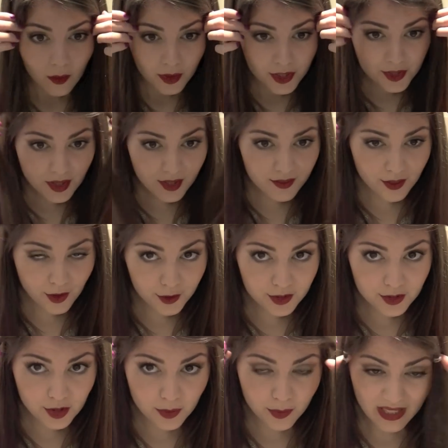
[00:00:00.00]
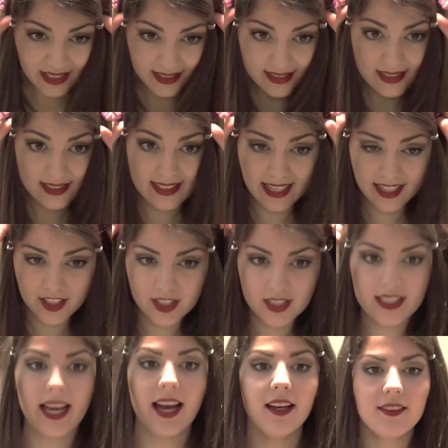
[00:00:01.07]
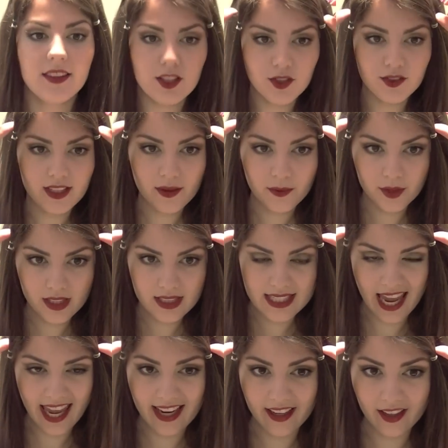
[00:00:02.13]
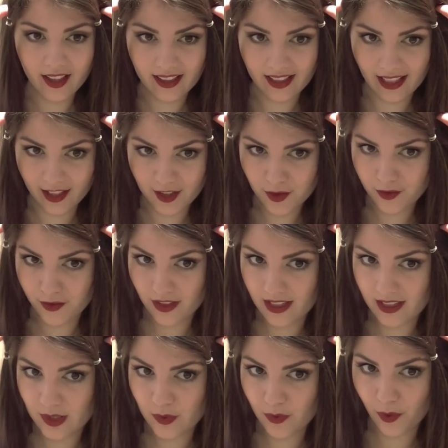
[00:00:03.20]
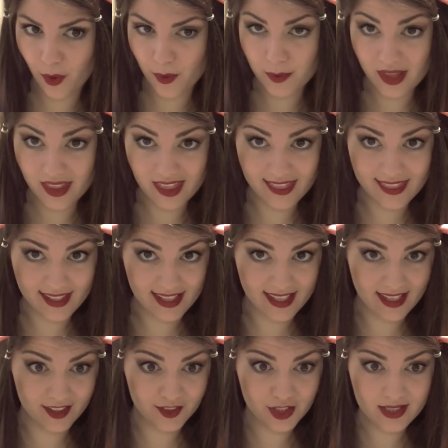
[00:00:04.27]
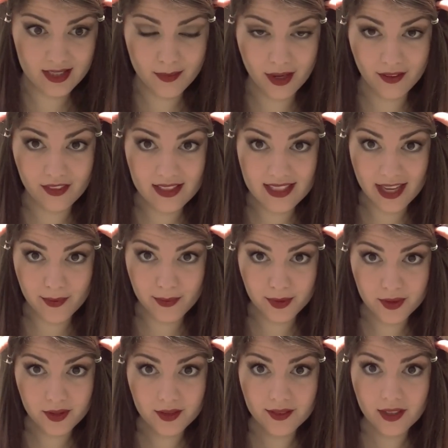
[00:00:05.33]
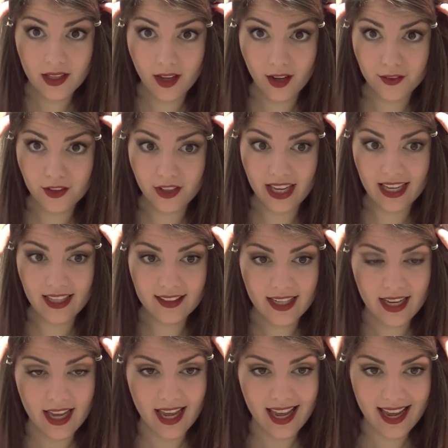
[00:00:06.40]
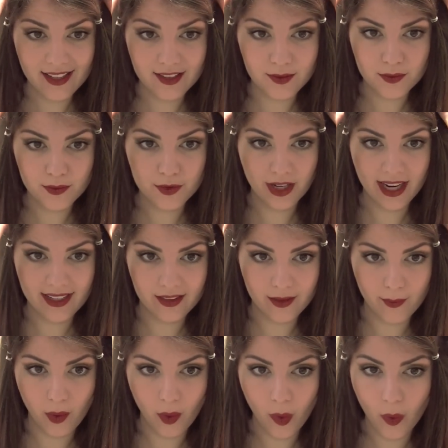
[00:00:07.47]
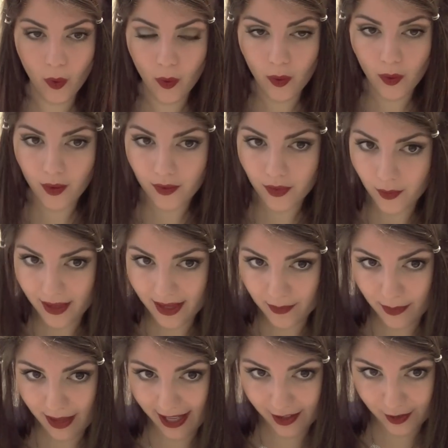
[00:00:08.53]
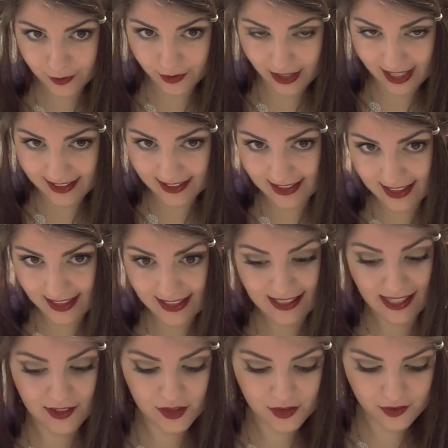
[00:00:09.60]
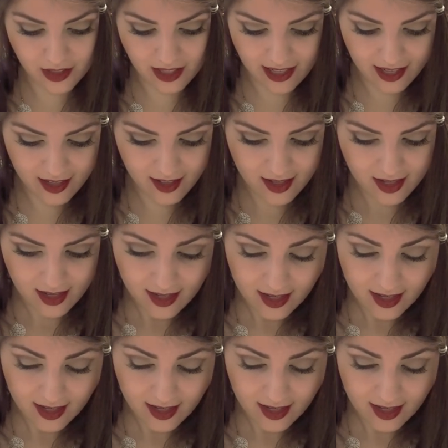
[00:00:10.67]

once you have those two pieces sectioned out then you then want to take again your fingers from the just above the temple of your head and drag them all the way back around into the center of your hair